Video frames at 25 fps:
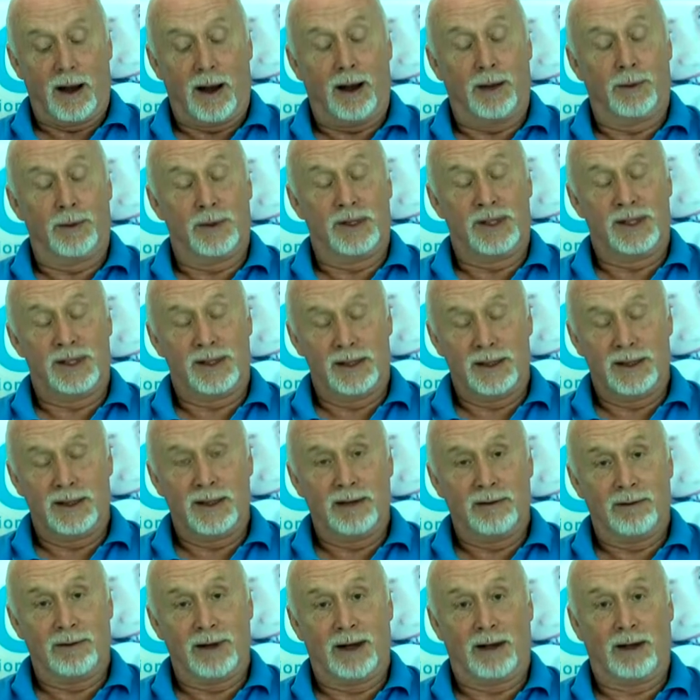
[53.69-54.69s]
I would
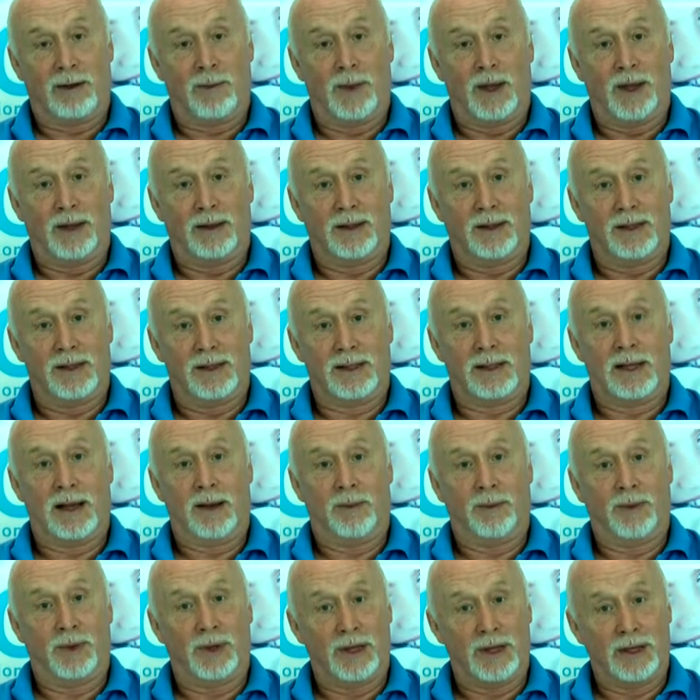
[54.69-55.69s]
certainly recommend this
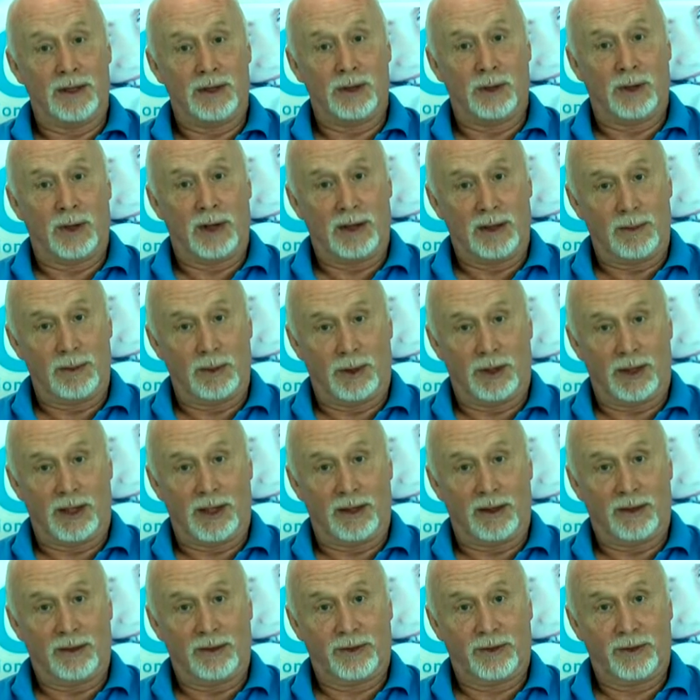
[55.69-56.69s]
company to
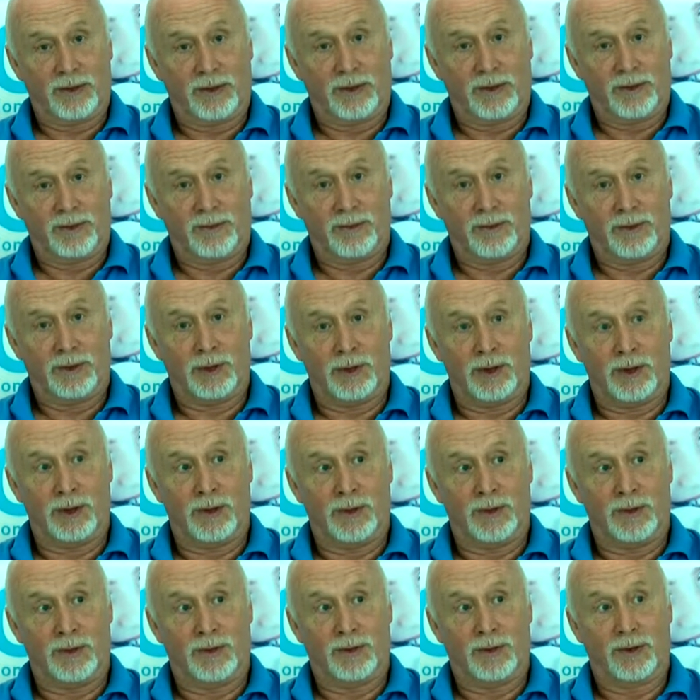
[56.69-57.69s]
anybody else to
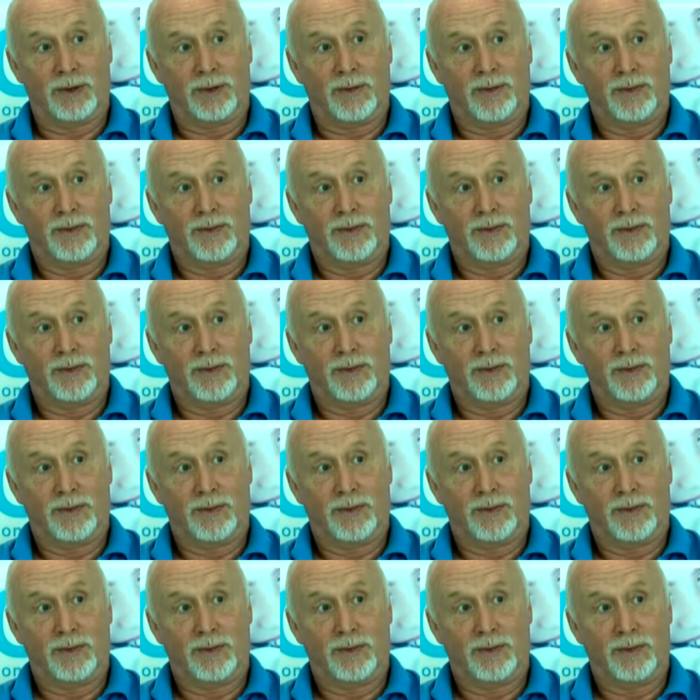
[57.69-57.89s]
use.